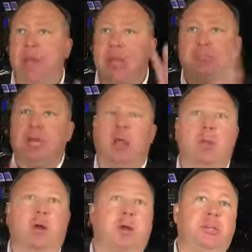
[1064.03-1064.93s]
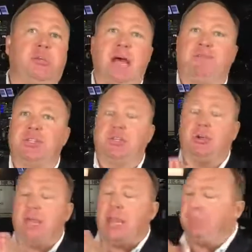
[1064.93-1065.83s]
And I'm telling all you leftists that
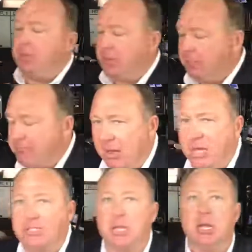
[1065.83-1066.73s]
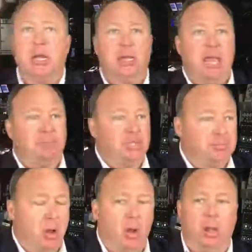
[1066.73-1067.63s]
are kept embarrassed, kept
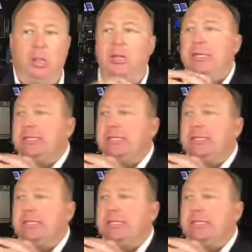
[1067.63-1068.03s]
small,